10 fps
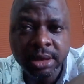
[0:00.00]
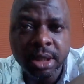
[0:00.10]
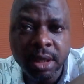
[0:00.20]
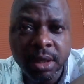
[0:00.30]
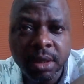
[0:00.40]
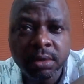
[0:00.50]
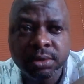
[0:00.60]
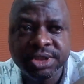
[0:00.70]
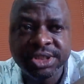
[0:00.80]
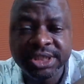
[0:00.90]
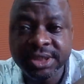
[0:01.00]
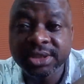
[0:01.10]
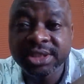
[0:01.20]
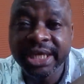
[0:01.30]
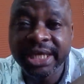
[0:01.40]
or was
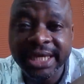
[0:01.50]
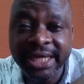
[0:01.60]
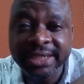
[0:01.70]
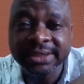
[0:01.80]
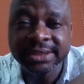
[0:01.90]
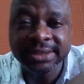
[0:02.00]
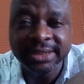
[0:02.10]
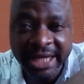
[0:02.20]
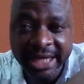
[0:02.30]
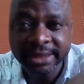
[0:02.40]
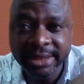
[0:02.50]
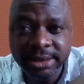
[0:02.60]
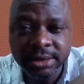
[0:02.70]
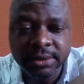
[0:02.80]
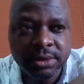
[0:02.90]
Jesus against tithing?